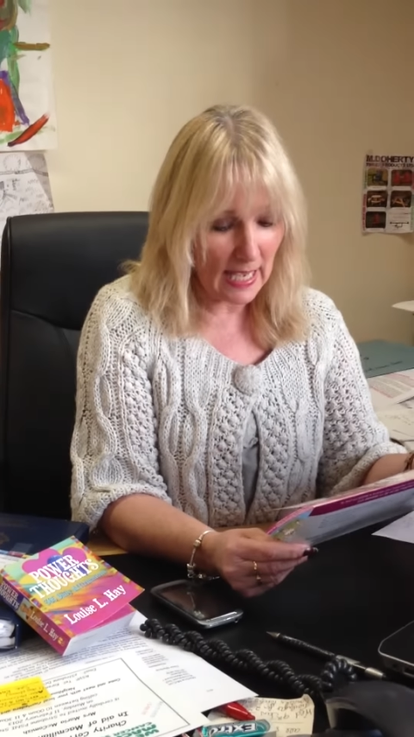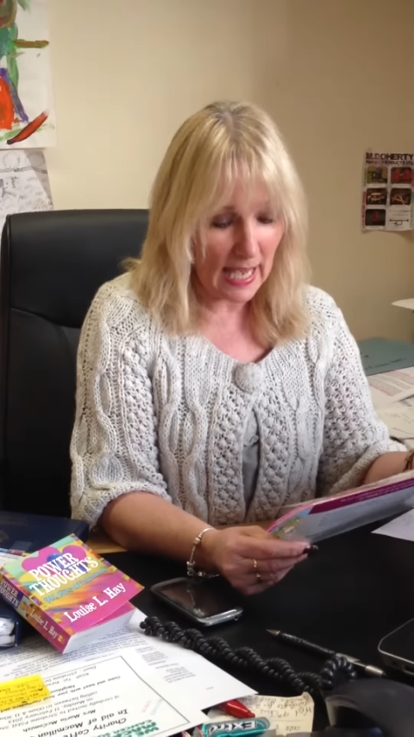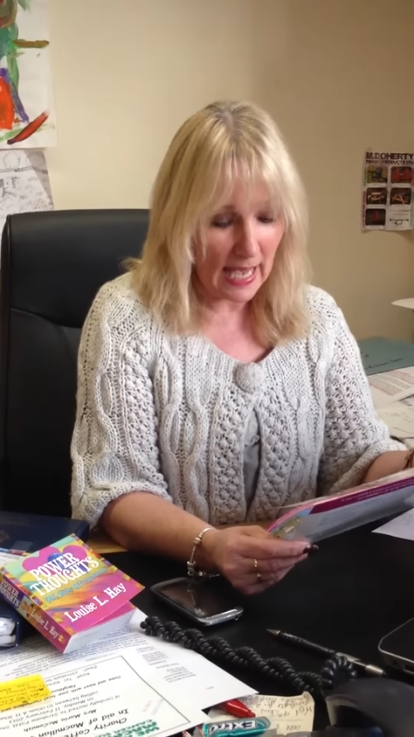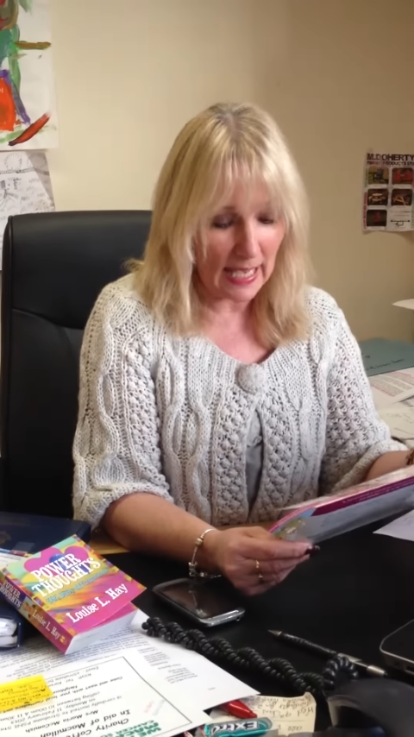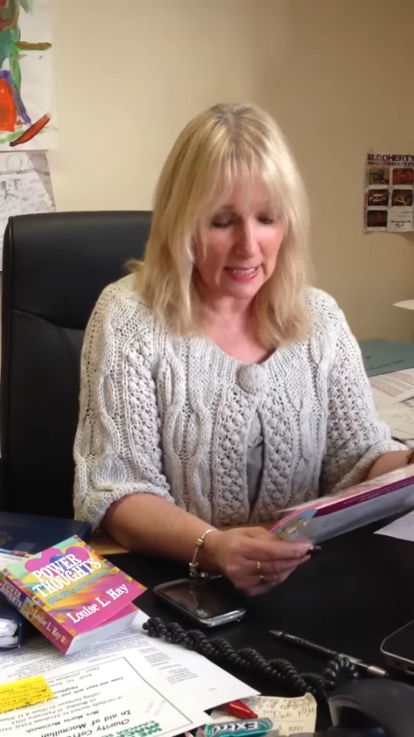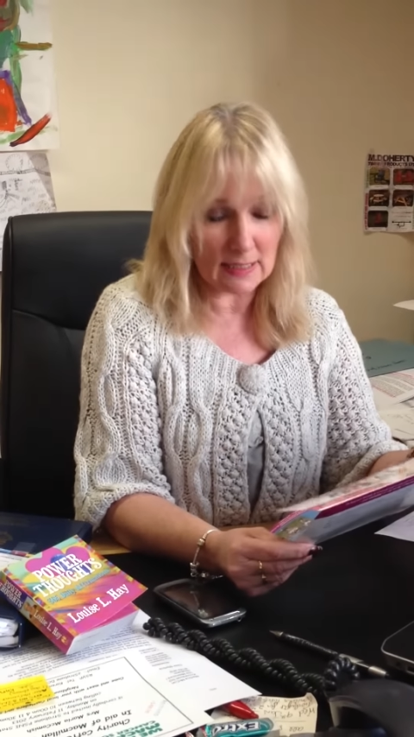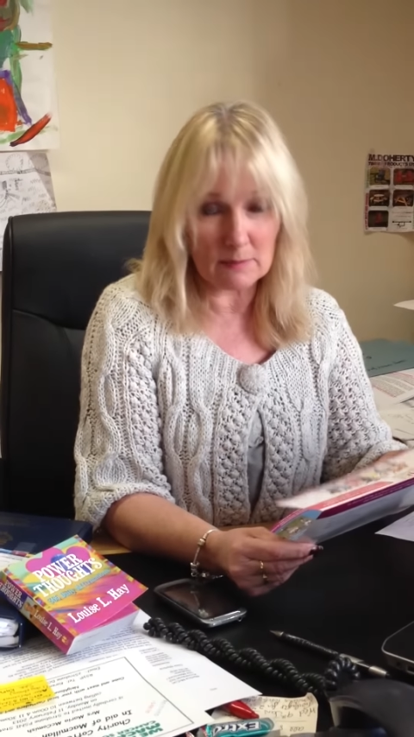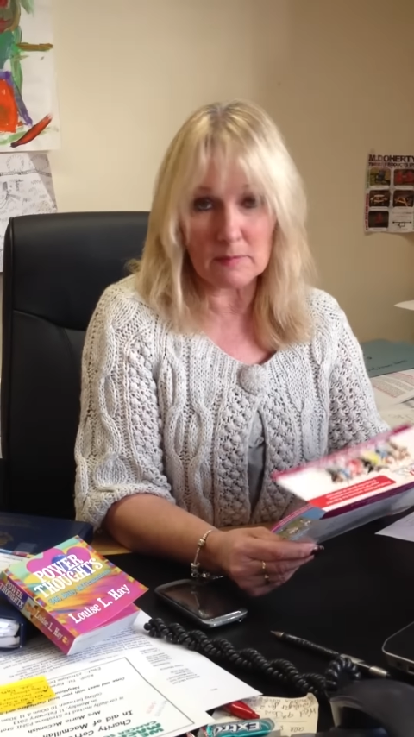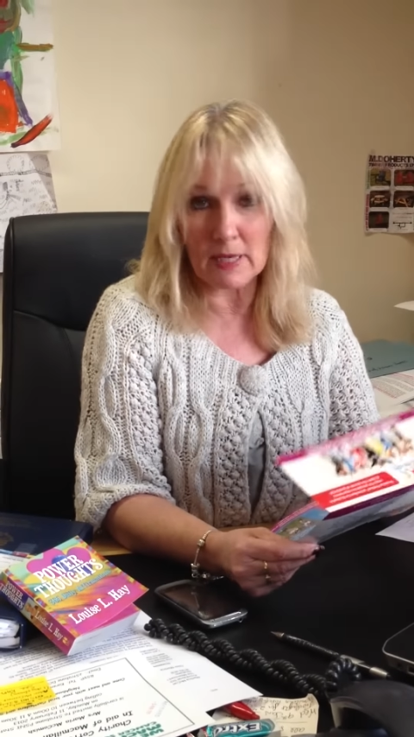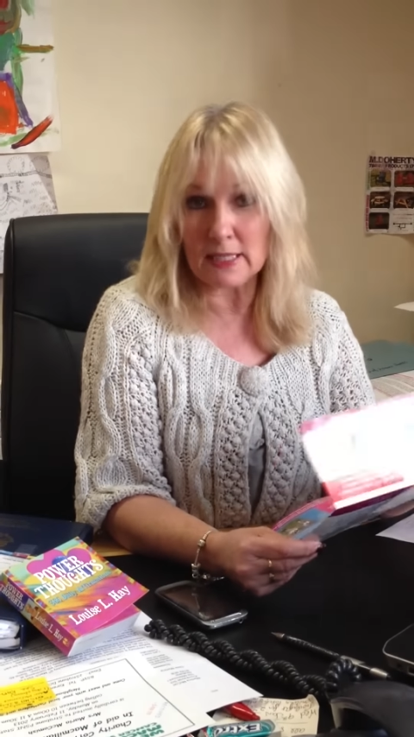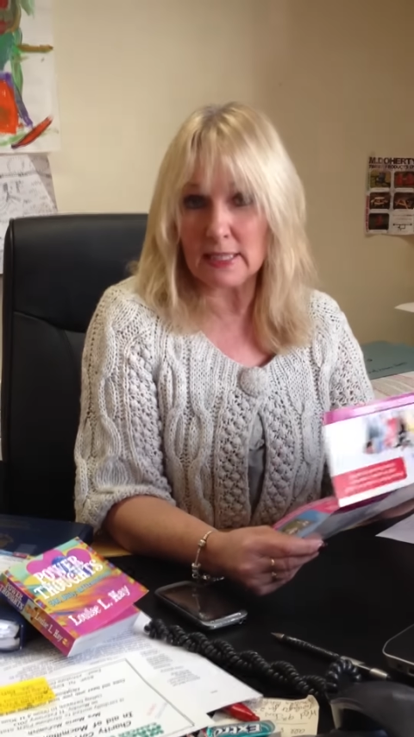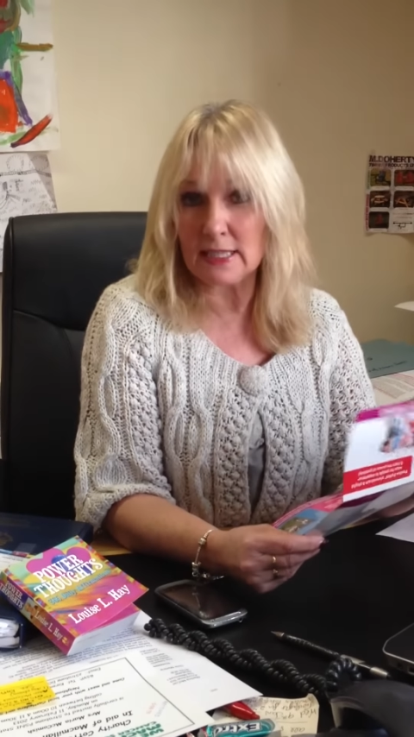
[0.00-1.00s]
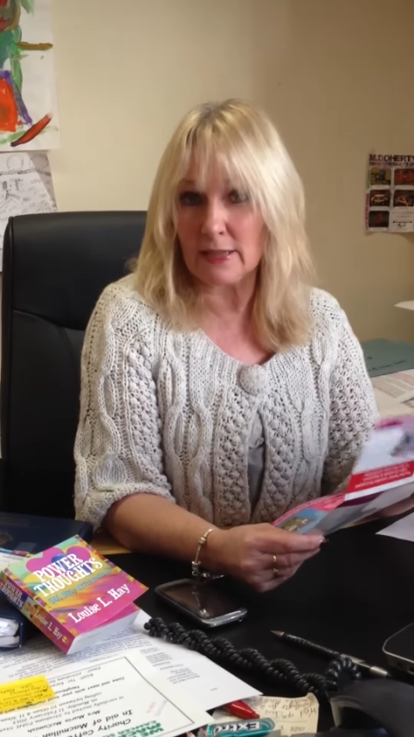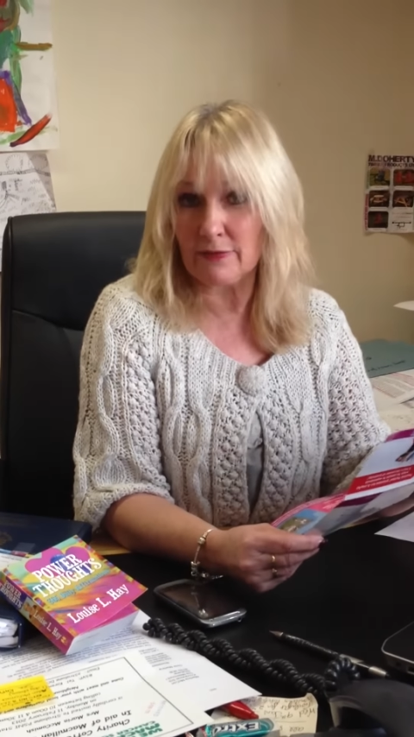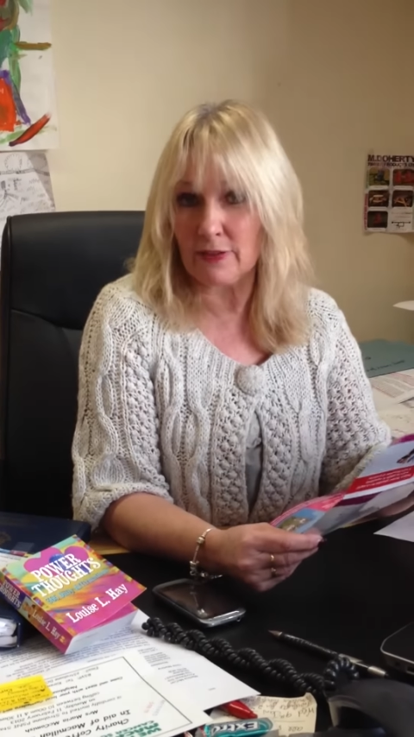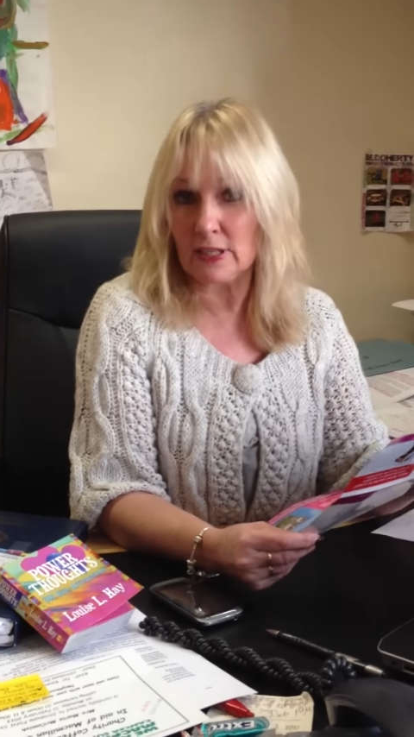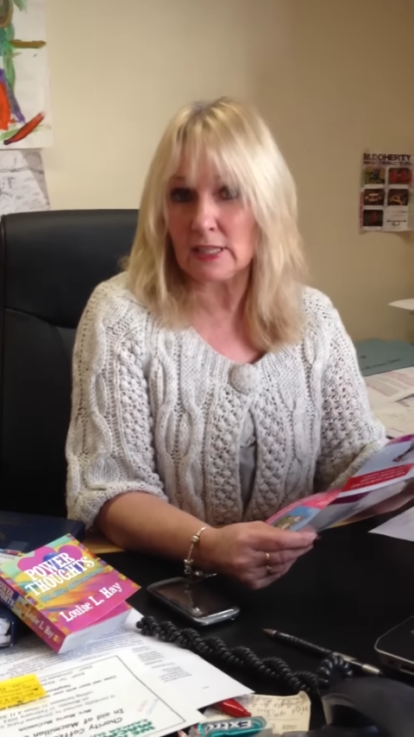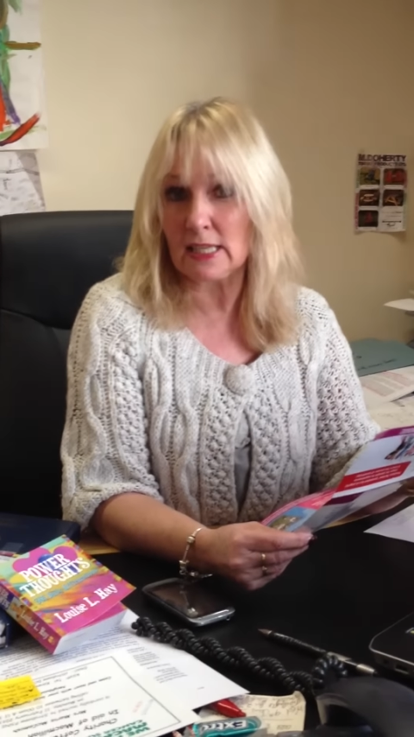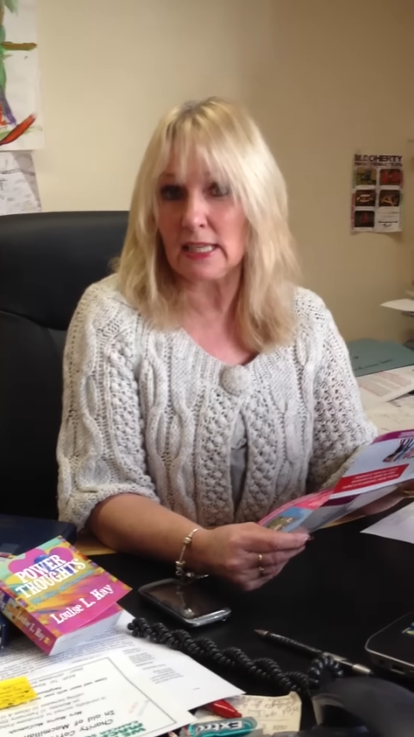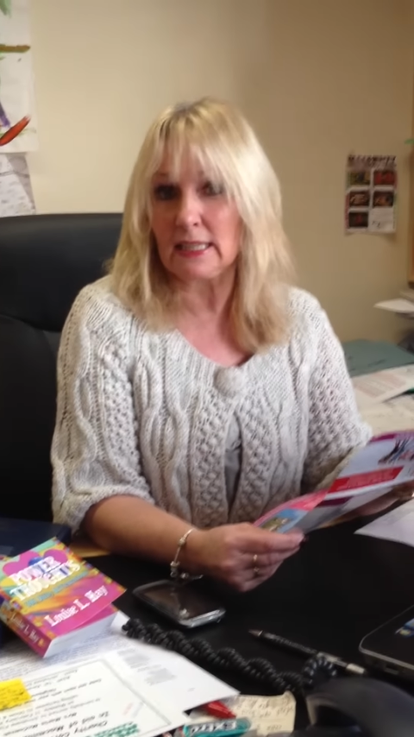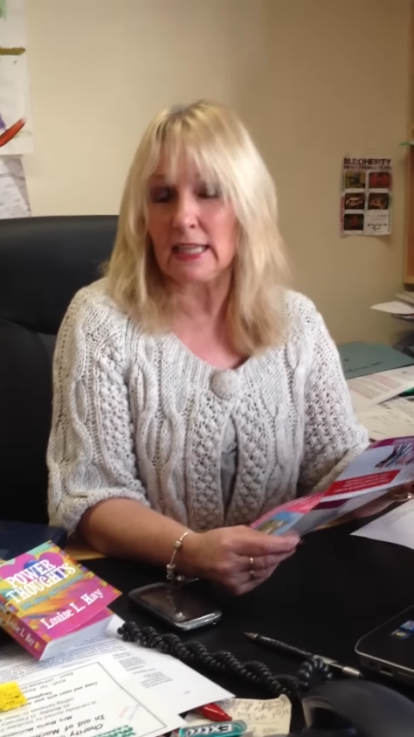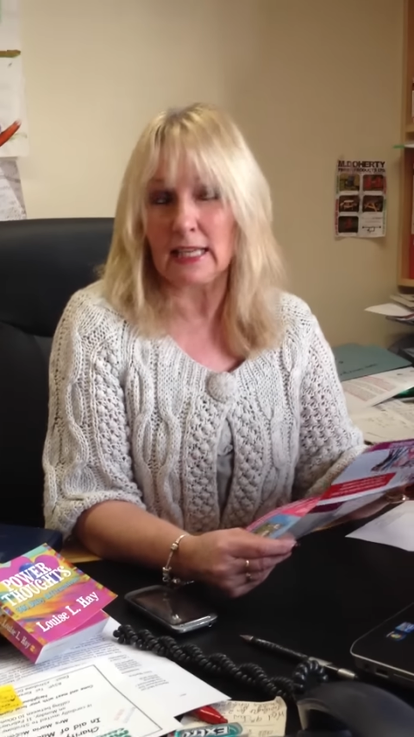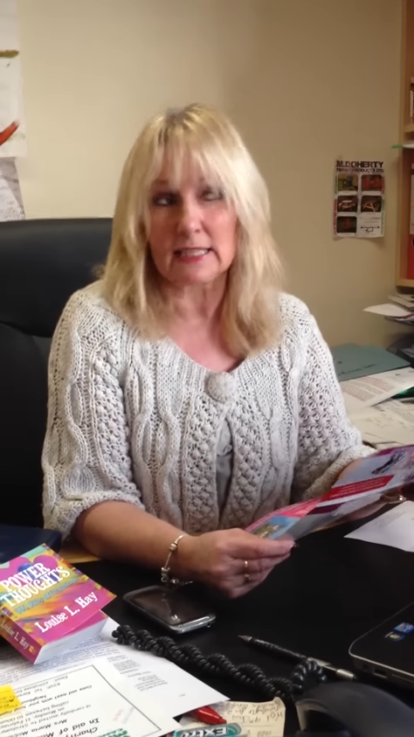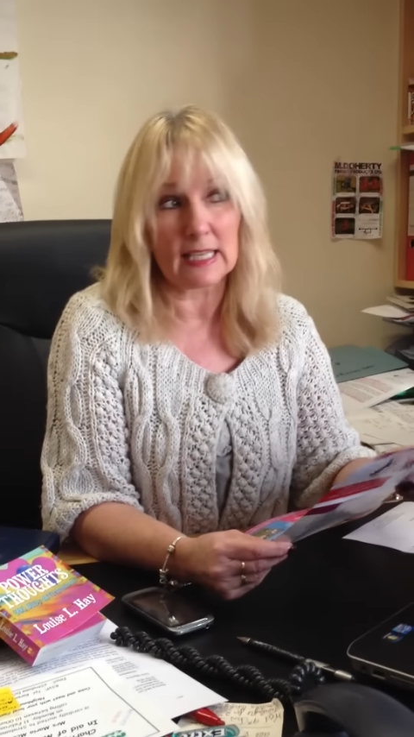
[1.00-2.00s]
and made a difference in
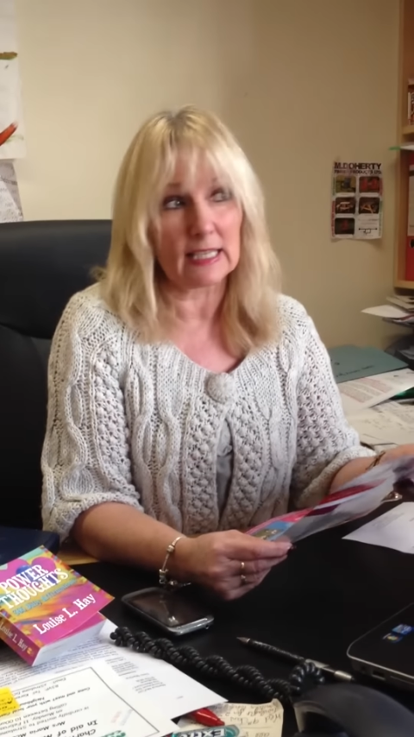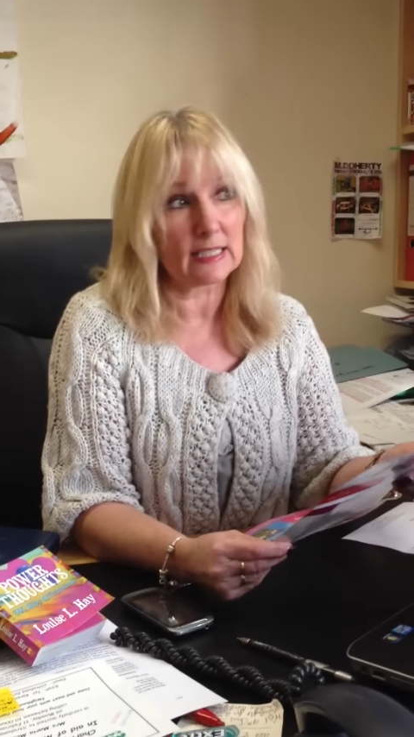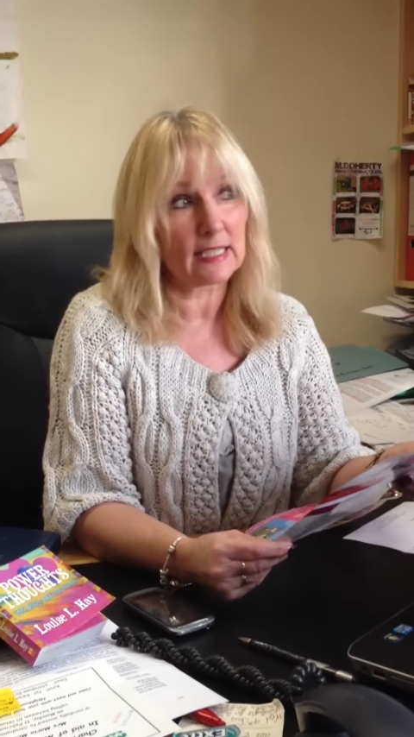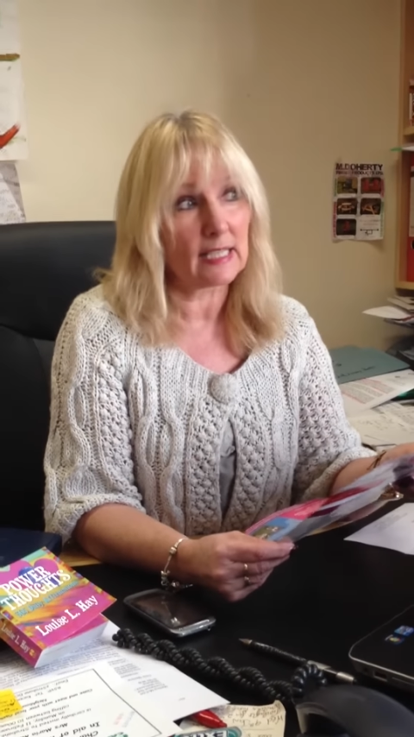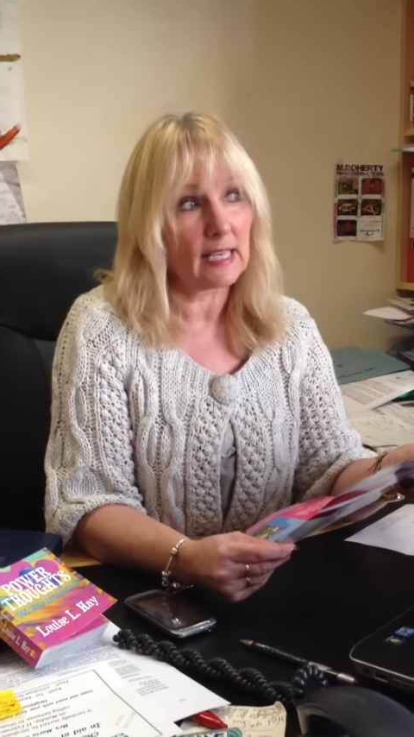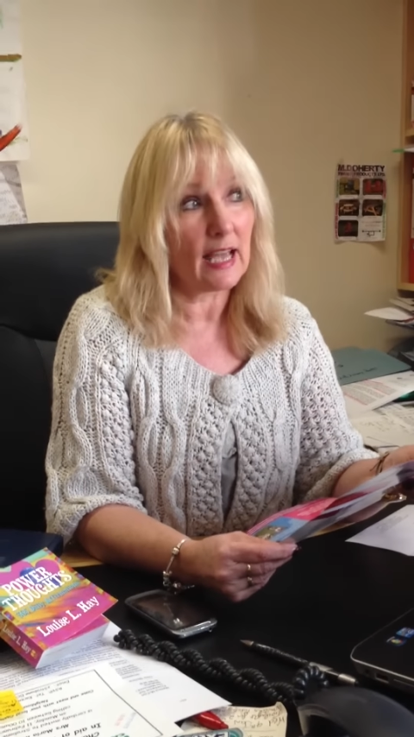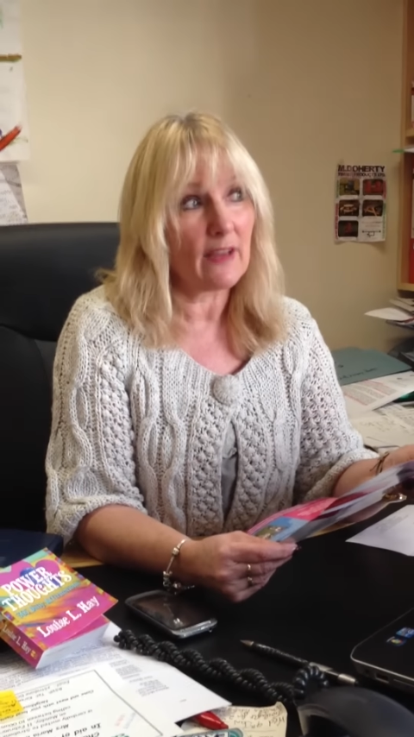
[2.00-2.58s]
that it